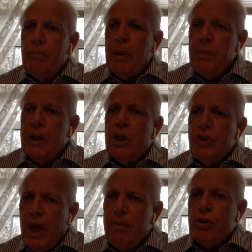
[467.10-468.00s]
because
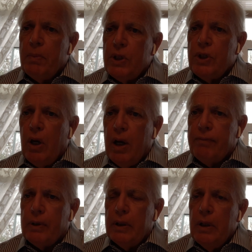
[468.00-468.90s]
you have so much to
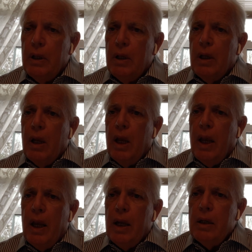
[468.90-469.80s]
offer.
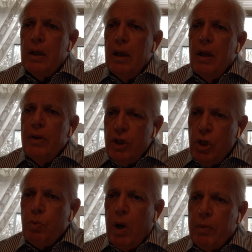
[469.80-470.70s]
And this
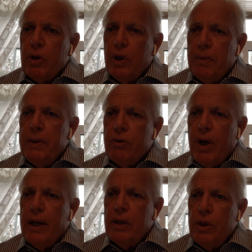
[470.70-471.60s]
is what we're going to be
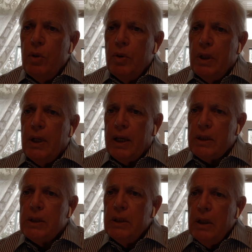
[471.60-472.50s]
trying to do in the
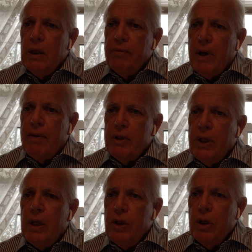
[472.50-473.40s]
next 5 to
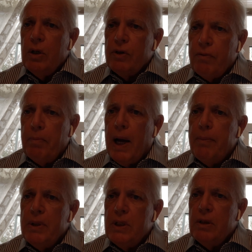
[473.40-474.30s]
10 years. From my
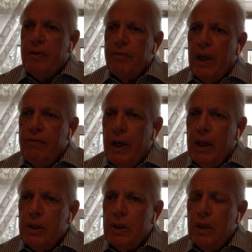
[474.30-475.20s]
business
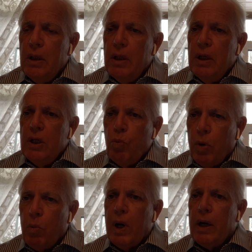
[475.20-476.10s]
advantage, is
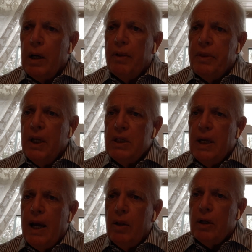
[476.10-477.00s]
we're working on things
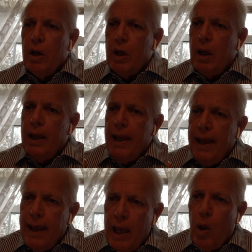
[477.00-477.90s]
now that are going to
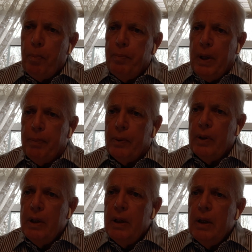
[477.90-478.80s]
help people
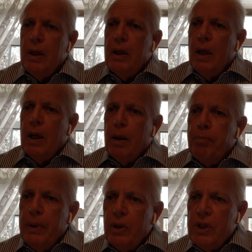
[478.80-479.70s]

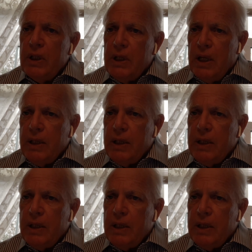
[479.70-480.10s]
build success